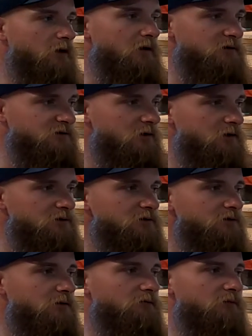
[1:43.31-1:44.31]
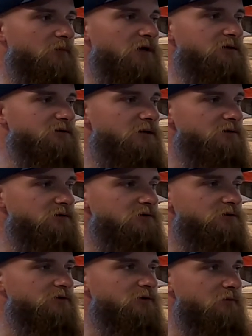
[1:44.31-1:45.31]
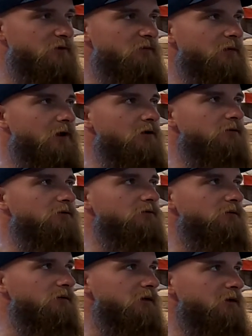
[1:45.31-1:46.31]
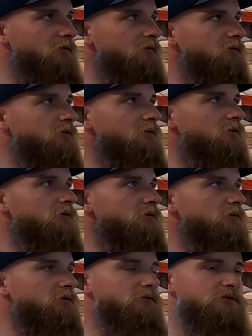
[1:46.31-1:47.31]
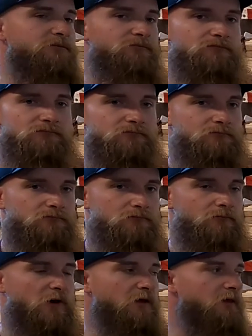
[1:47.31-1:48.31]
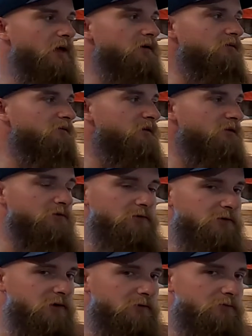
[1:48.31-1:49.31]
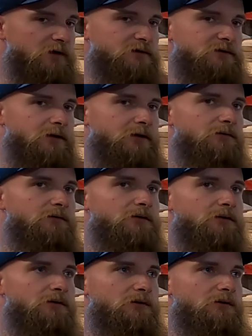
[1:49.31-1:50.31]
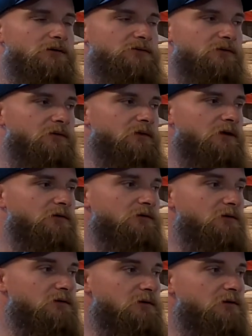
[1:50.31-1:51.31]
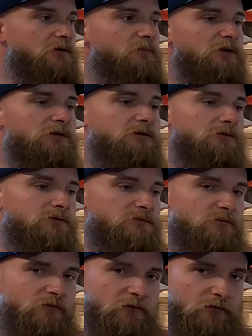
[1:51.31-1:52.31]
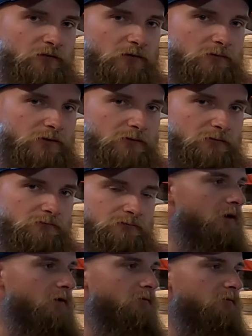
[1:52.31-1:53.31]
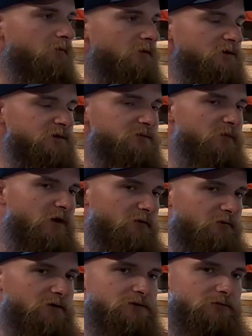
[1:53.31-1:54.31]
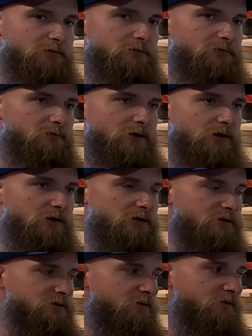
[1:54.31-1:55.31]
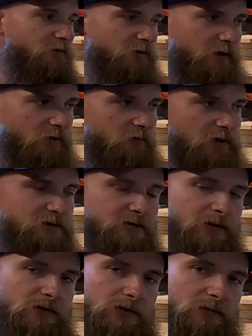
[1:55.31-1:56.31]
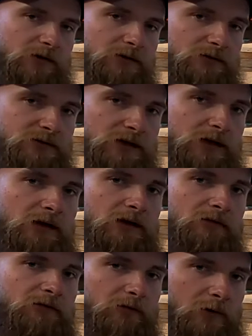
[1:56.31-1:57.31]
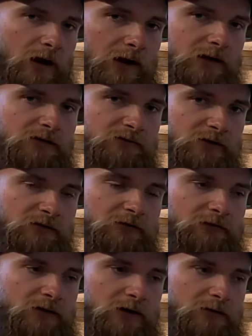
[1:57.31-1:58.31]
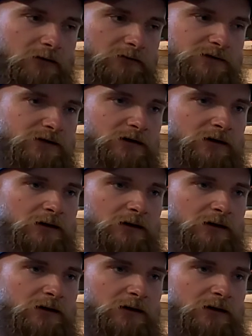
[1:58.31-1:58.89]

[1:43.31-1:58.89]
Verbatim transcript: As such, it would make sense to trim them down to a length used by that of, say, 38 Wasteland, so that they could continue to be used moving forward. Now, this is beneficial because 38 Wasteland can be used in a variety of different firearms,